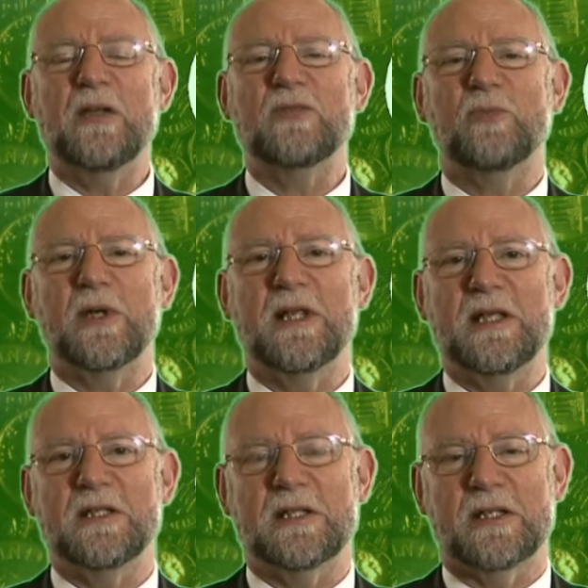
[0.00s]
It's pretty
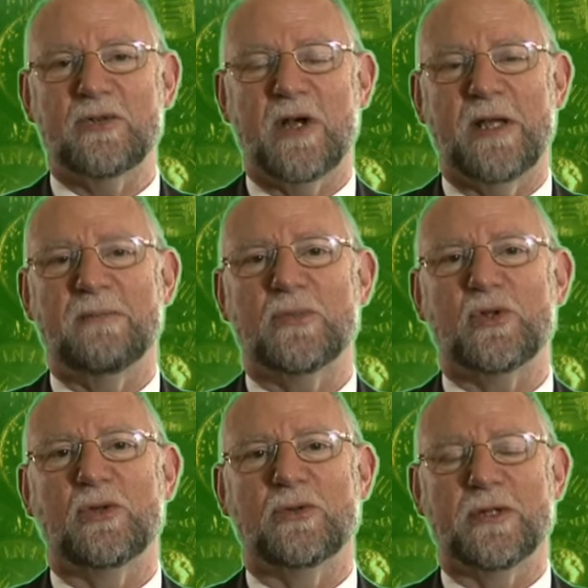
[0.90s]
easy to train
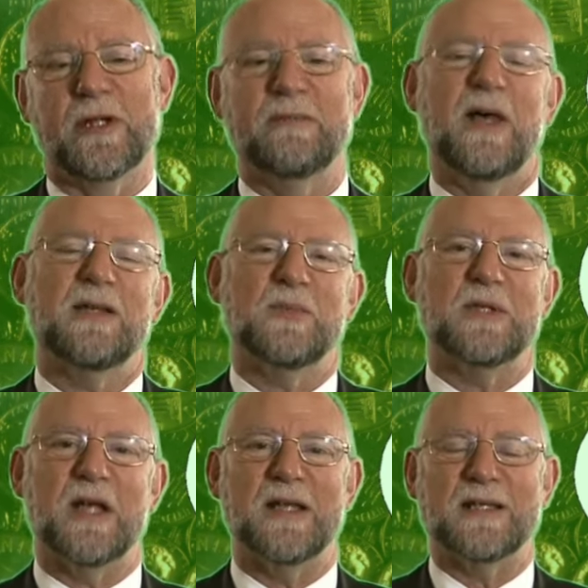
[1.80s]
children, and
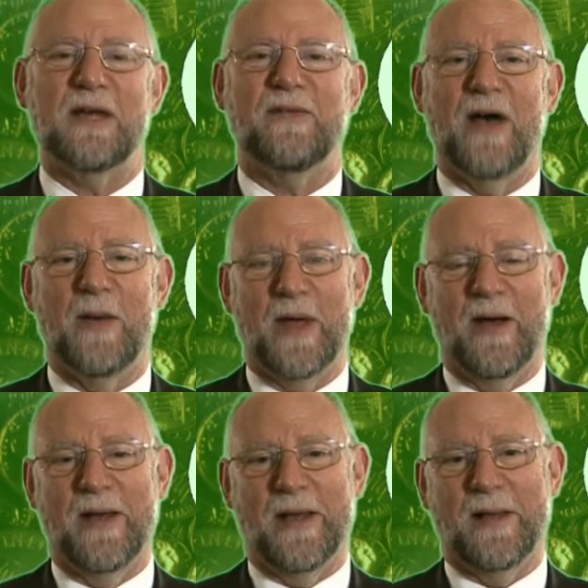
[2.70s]
husbands aren't so far
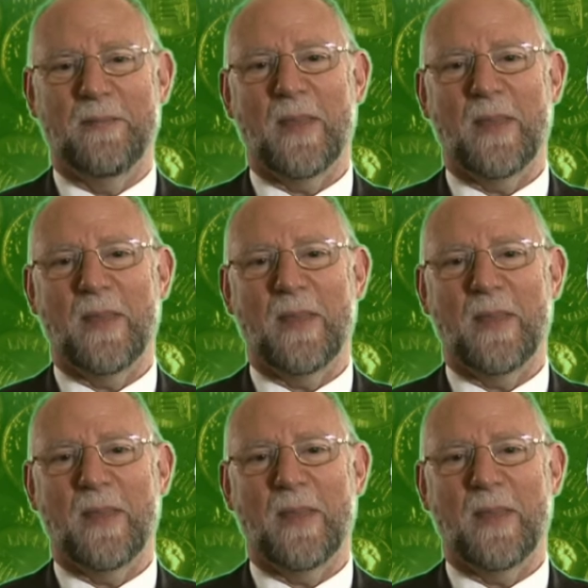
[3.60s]
behind.